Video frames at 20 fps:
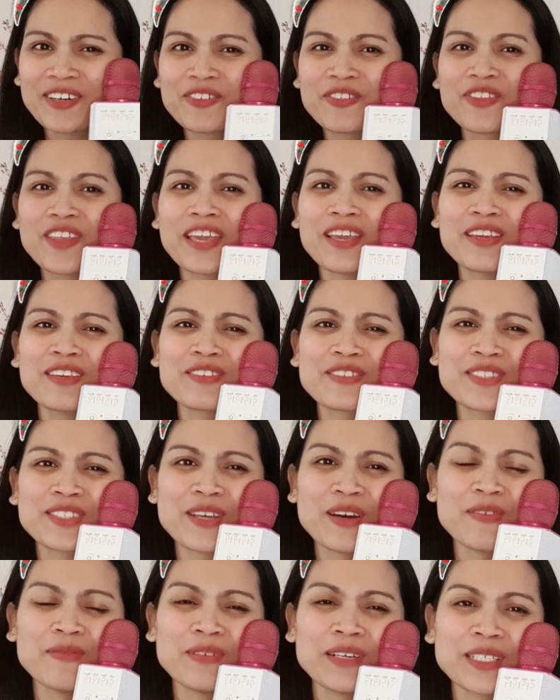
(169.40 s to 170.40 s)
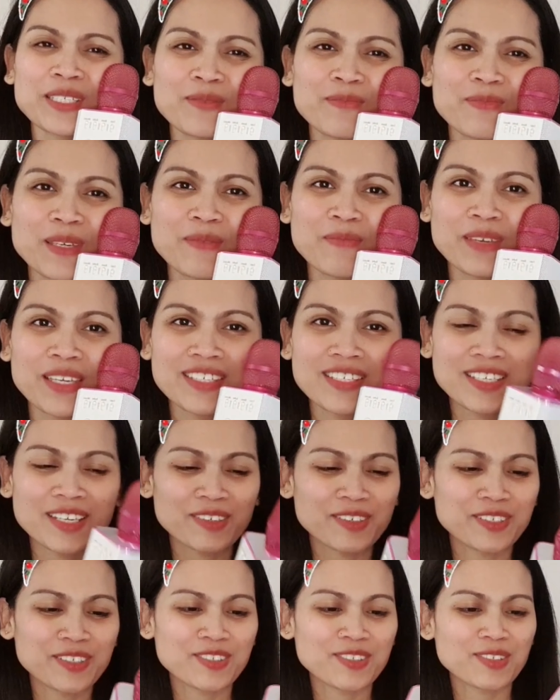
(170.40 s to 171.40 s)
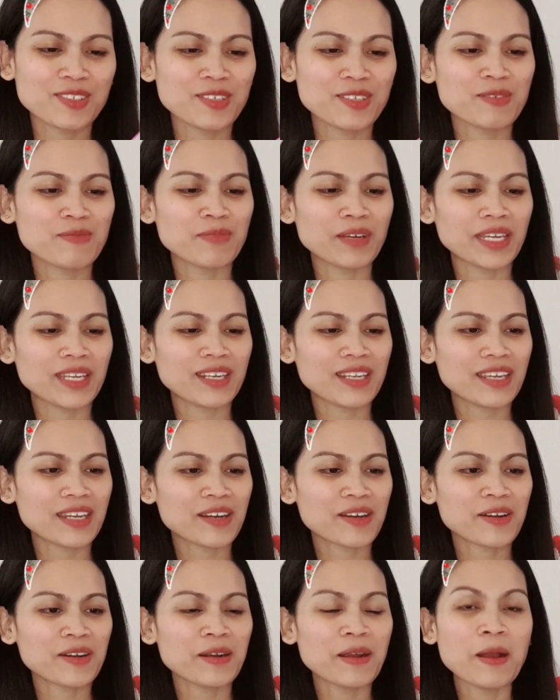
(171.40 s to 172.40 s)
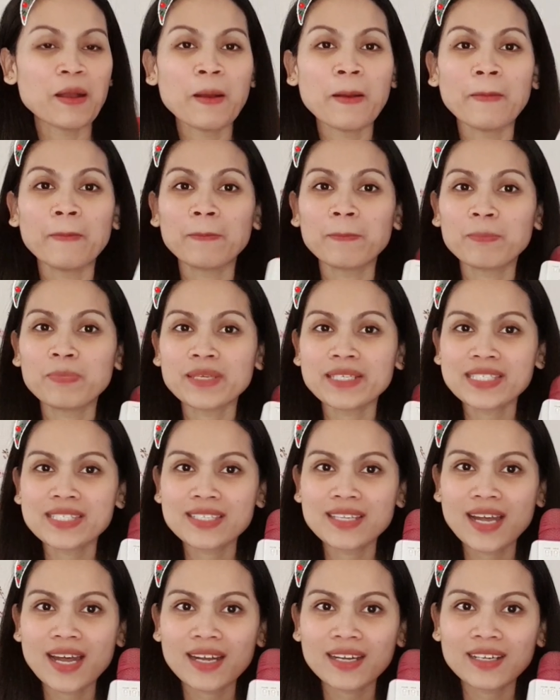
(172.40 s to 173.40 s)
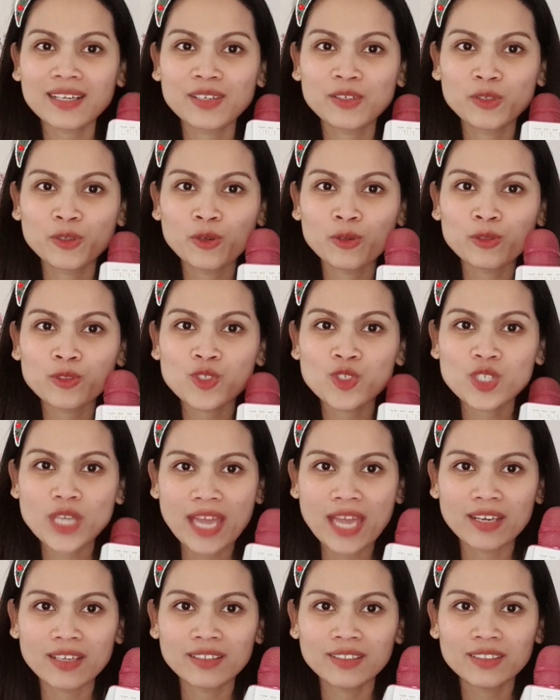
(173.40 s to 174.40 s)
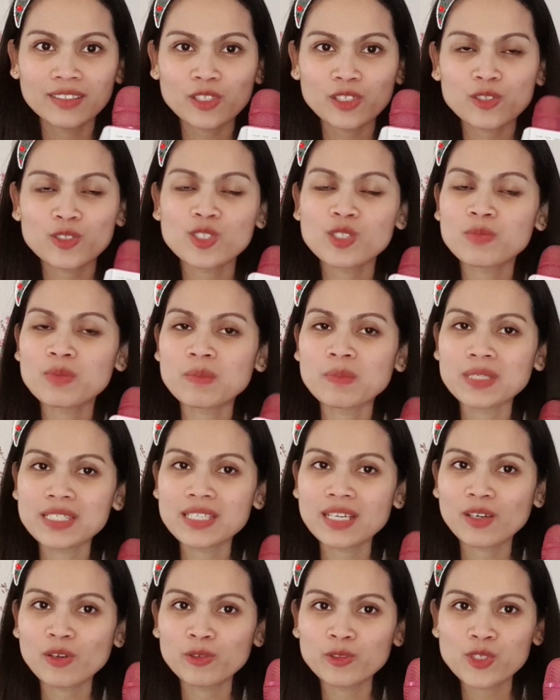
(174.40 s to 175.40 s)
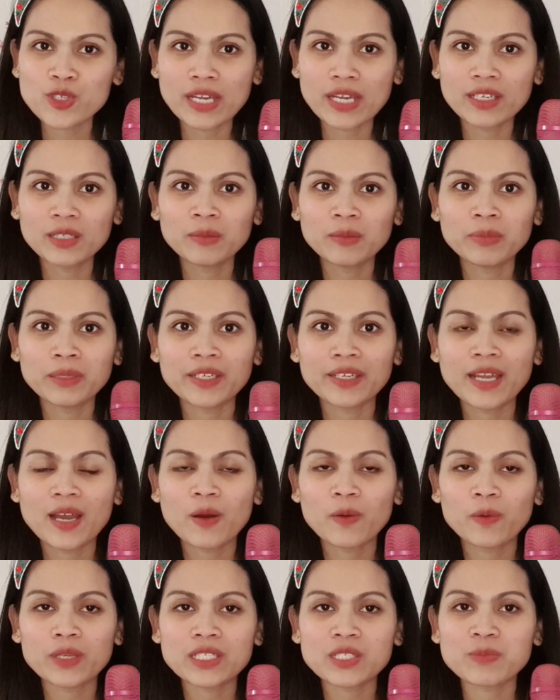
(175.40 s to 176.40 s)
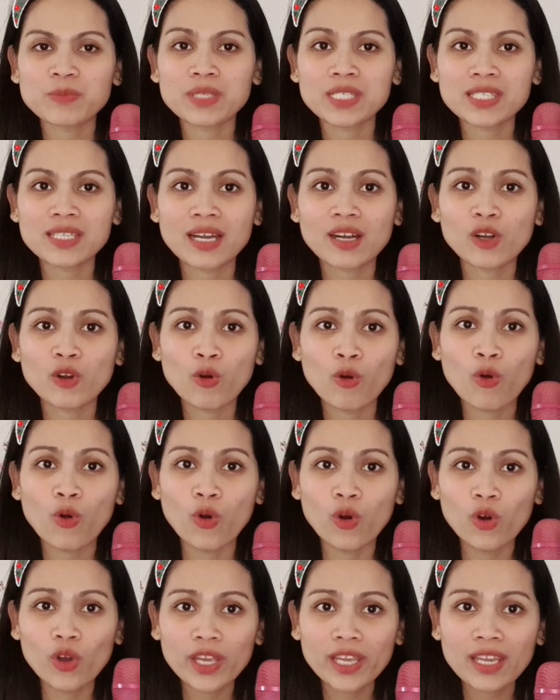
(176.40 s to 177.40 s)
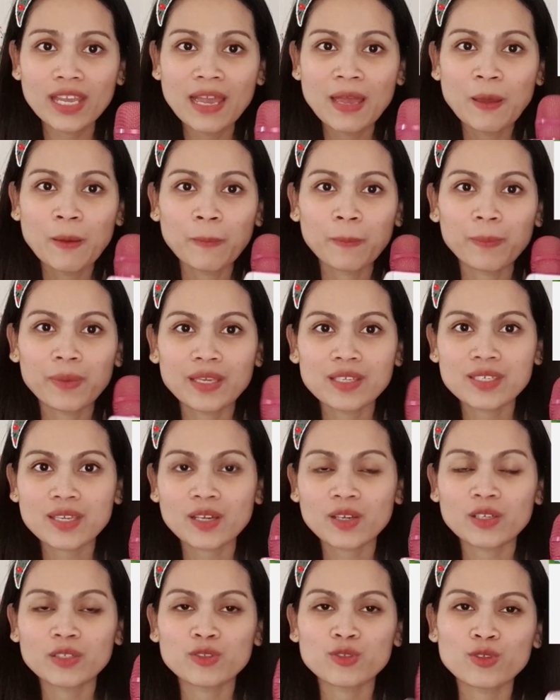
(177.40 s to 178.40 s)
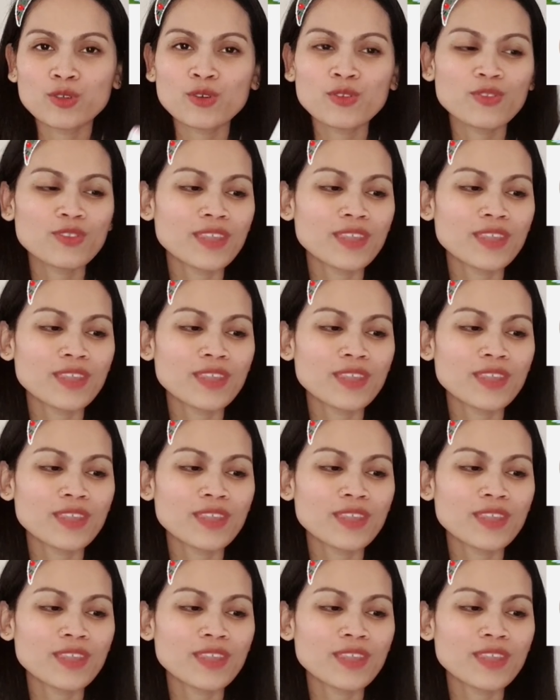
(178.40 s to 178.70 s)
Thank you so much. Big shout out to you, my dear Bisdak channel. It used to be Bisdak channel, but now it's Bisdak Oy. Big shout out to you.